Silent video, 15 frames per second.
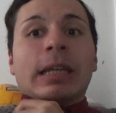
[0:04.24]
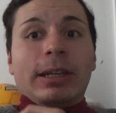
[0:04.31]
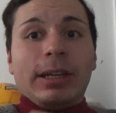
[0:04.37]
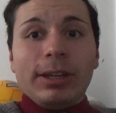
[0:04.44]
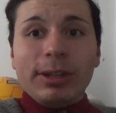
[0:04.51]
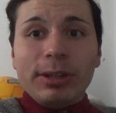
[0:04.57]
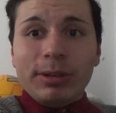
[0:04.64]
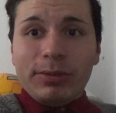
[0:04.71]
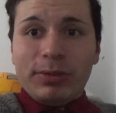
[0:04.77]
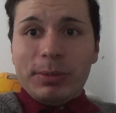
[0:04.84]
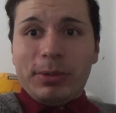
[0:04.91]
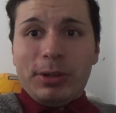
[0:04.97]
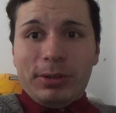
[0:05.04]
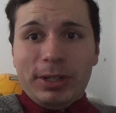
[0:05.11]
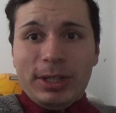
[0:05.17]
Hello
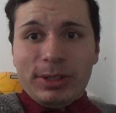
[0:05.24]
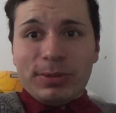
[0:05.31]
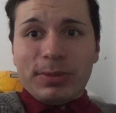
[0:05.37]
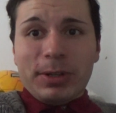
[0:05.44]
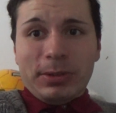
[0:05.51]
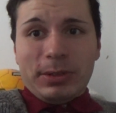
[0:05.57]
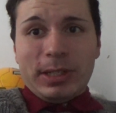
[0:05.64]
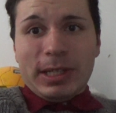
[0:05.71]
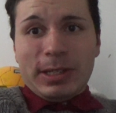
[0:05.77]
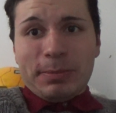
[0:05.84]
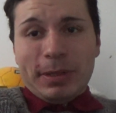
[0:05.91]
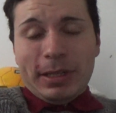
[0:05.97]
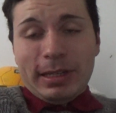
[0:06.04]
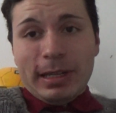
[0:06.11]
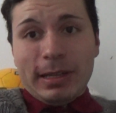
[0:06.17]
everybody, it's Foxy
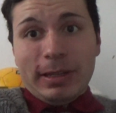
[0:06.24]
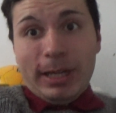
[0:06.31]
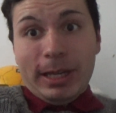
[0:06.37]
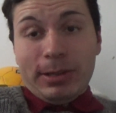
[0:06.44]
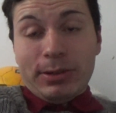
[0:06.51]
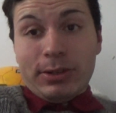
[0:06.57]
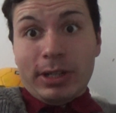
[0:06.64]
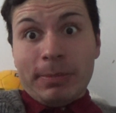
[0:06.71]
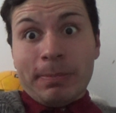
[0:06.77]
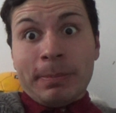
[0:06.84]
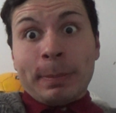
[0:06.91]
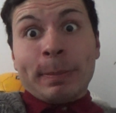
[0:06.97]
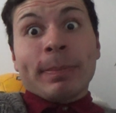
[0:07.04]
speaking, and